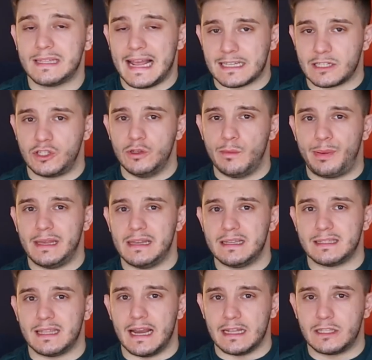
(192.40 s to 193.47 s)
last two
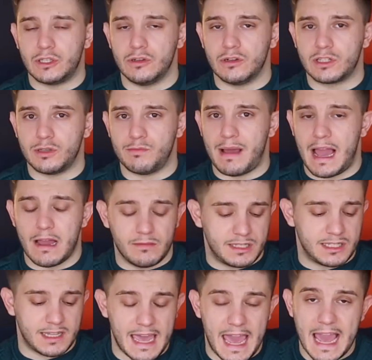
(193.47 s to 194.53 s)
pillars that I talked about,
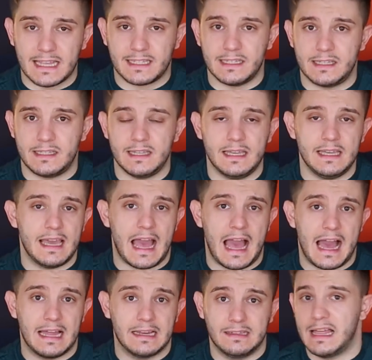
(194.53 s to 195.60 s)
scarcity
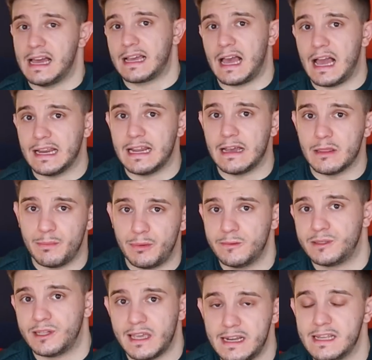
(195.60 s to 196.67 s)
and that guy down the pub
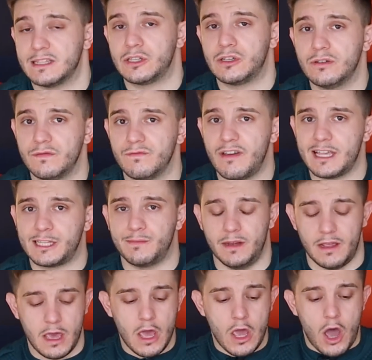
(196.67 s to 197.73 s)
saying it's a good investment,
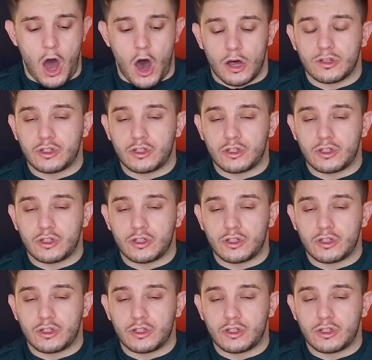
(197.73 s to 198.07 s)
are